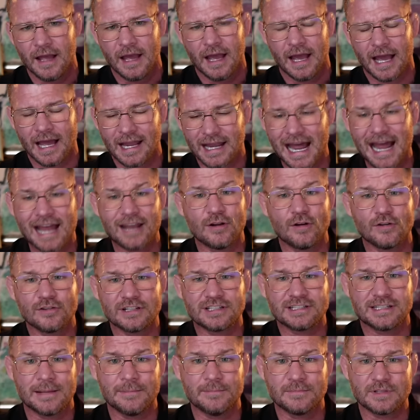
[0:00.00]
And I know the
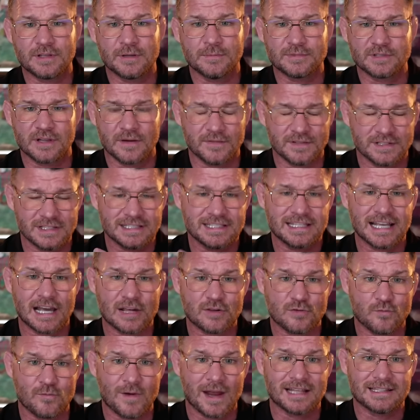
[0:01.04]
symptoms of a detached
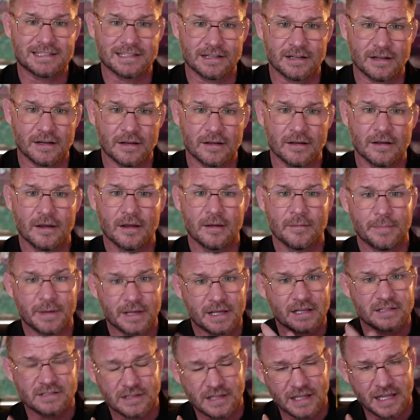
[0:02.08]
retina
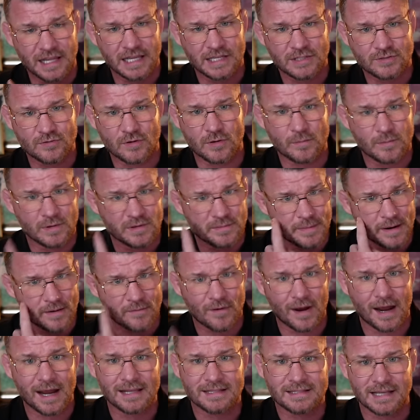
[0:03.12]
because of the history with my
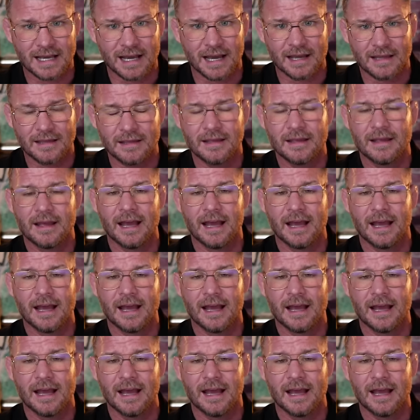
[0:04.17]
right eye.